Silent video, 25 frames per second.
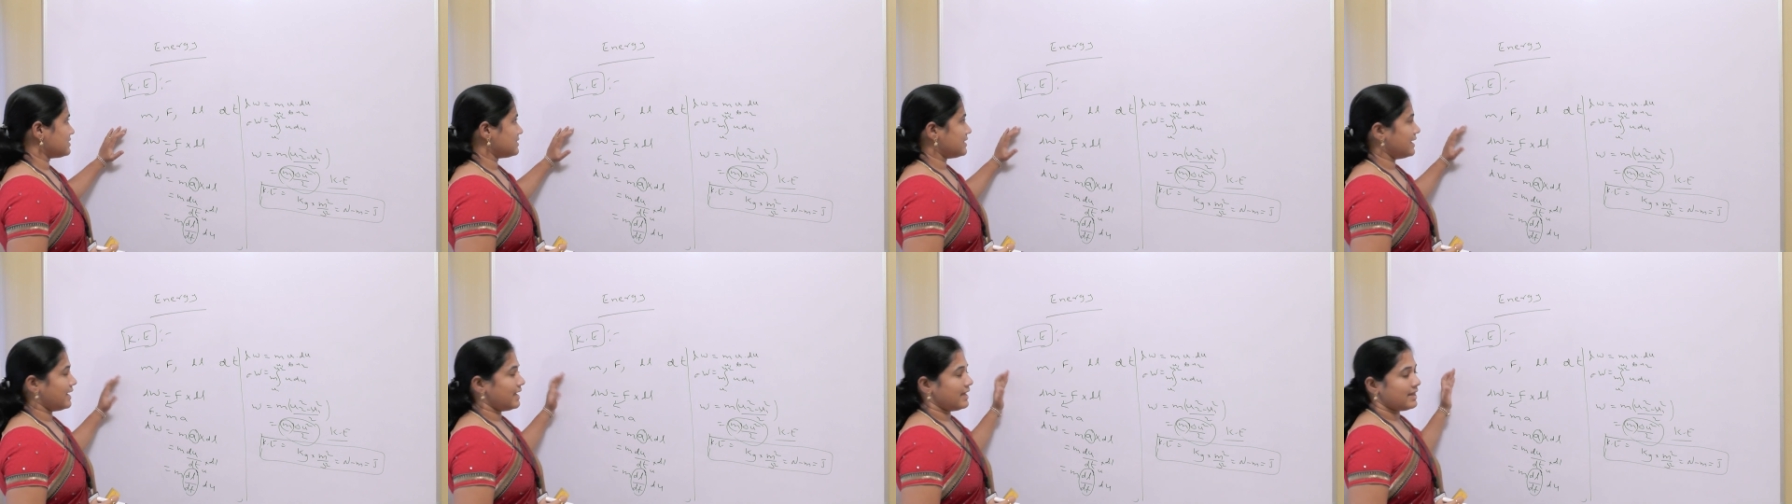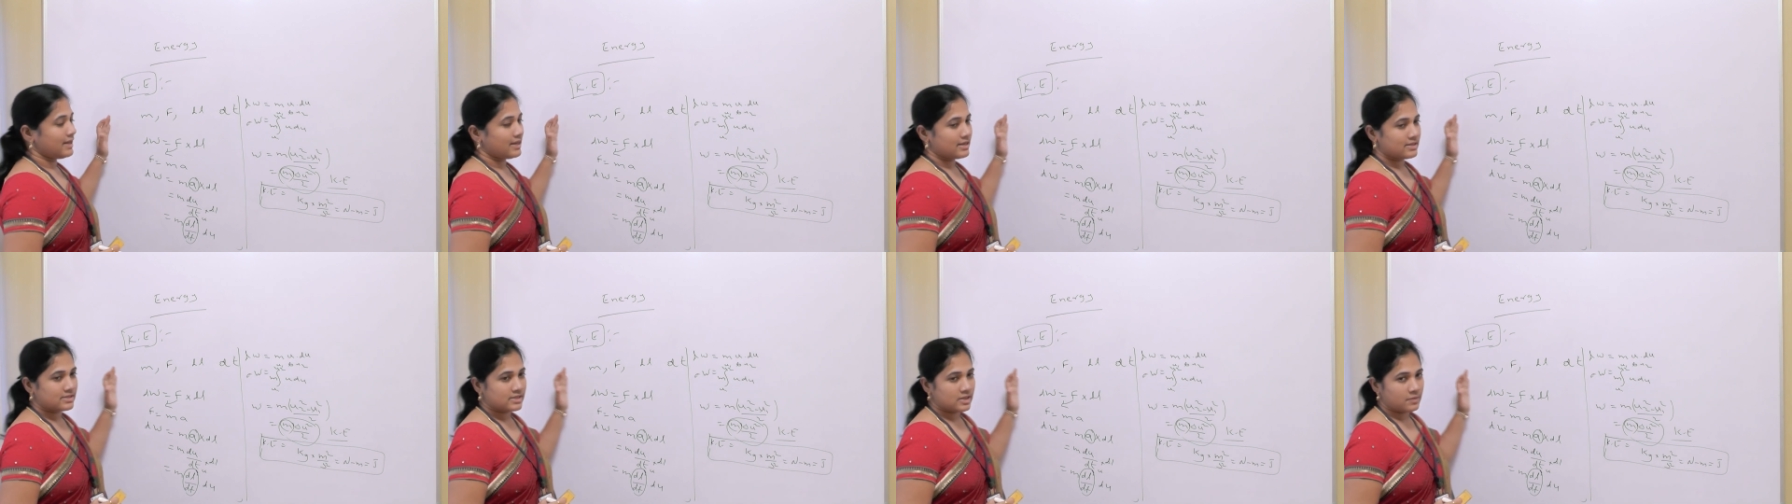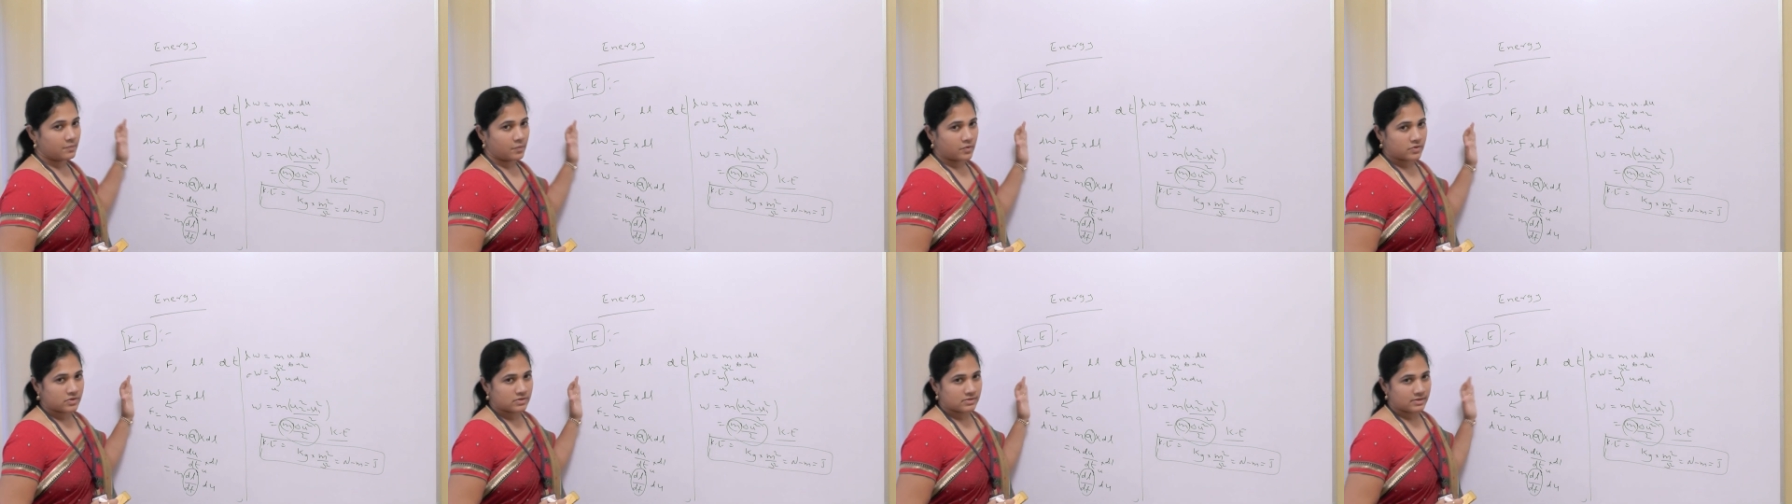the energy
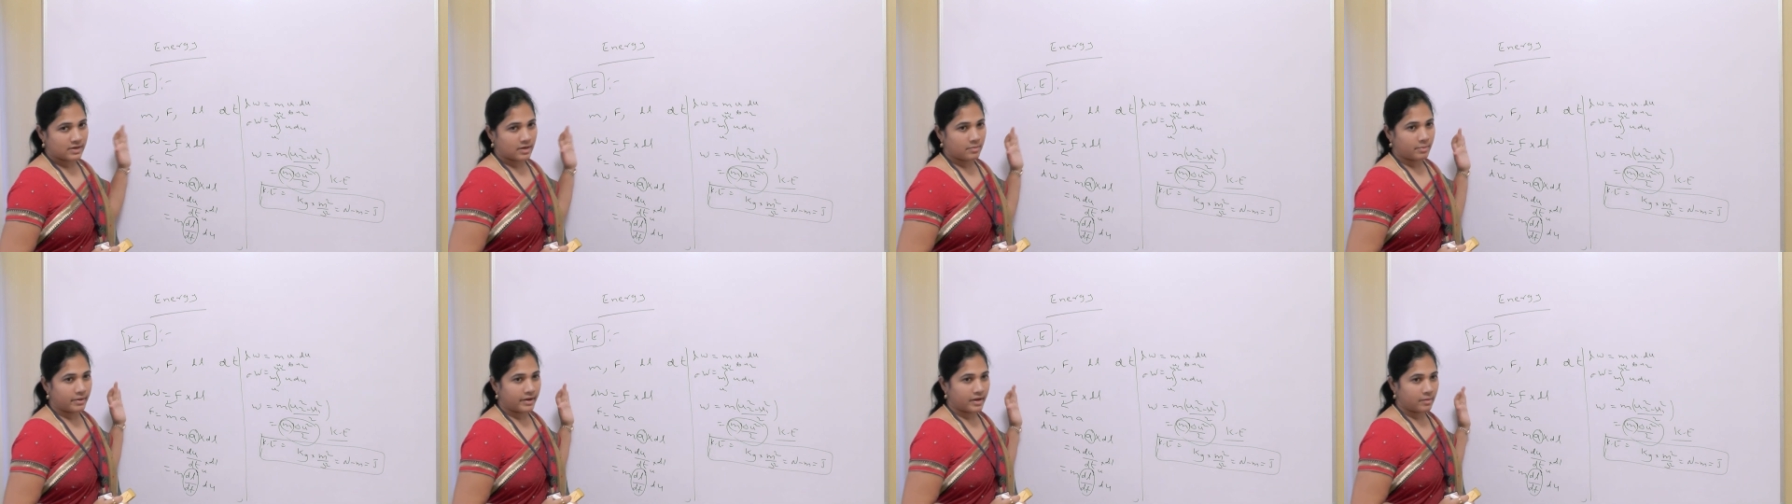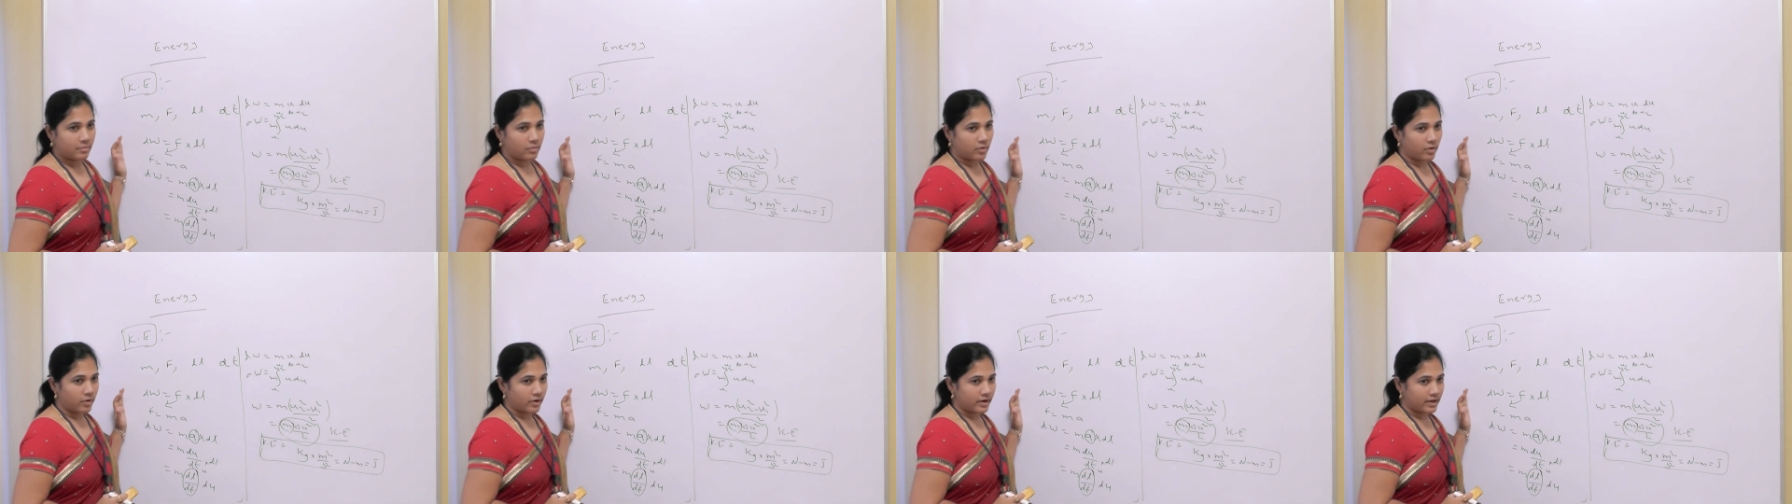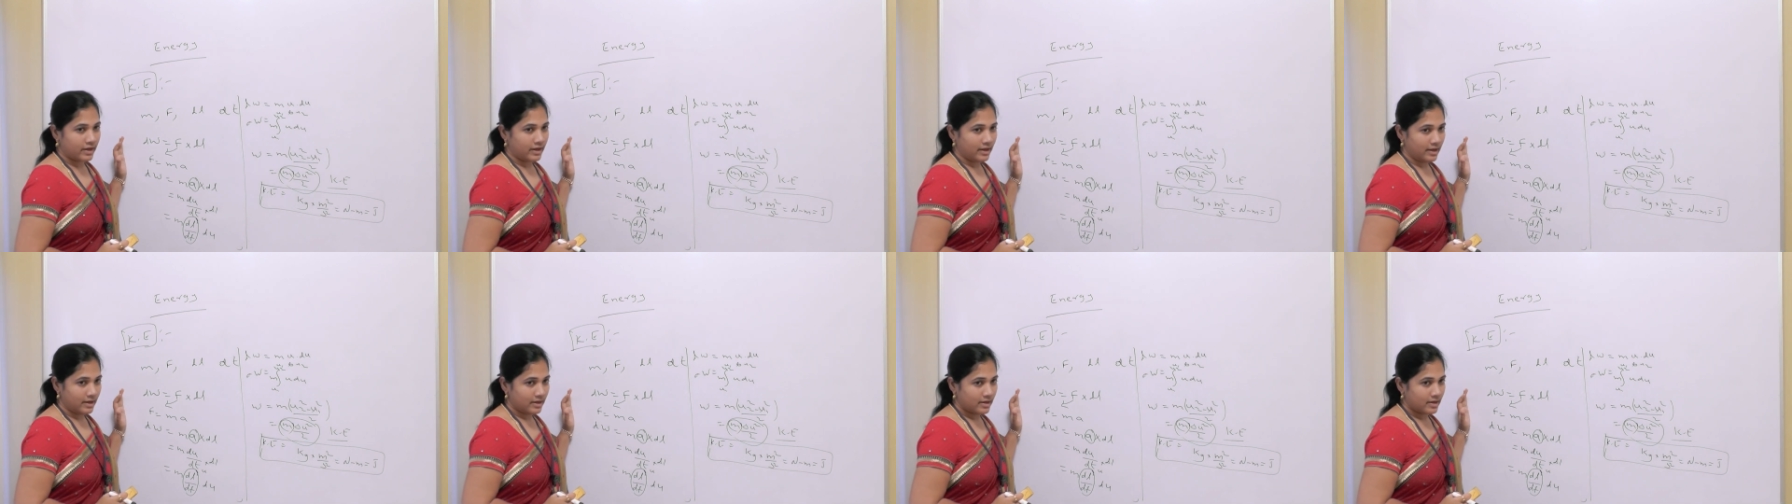possessed by a
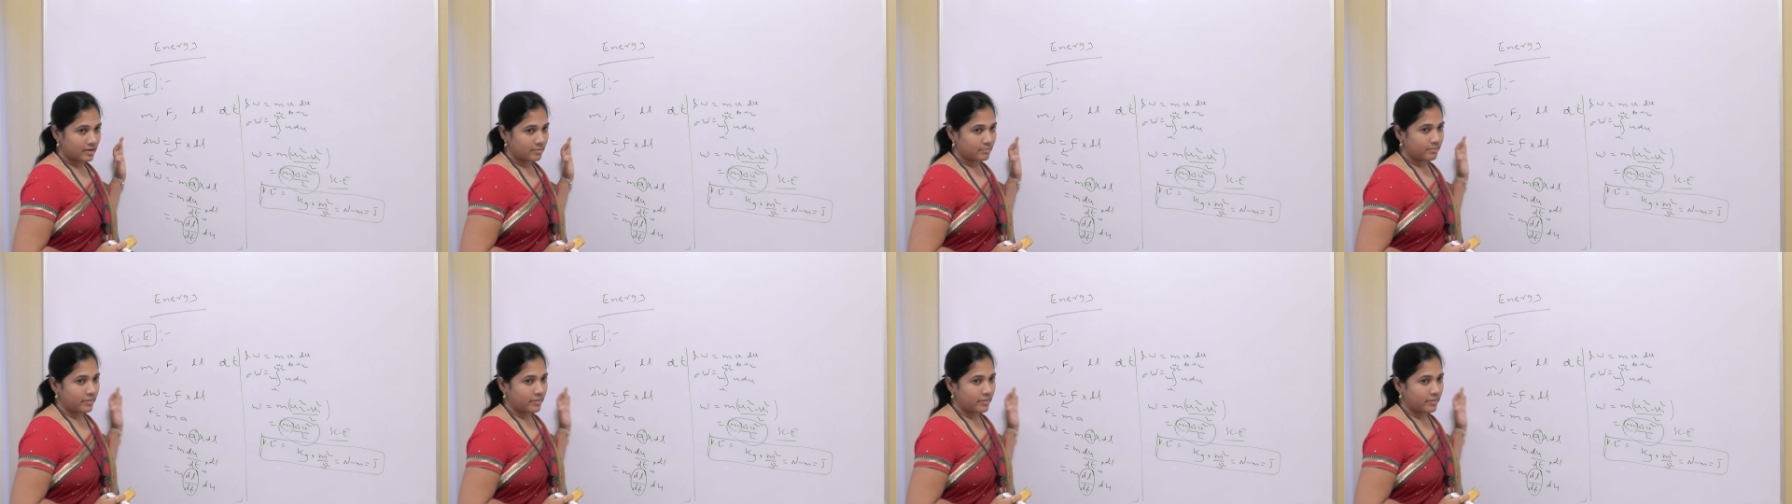body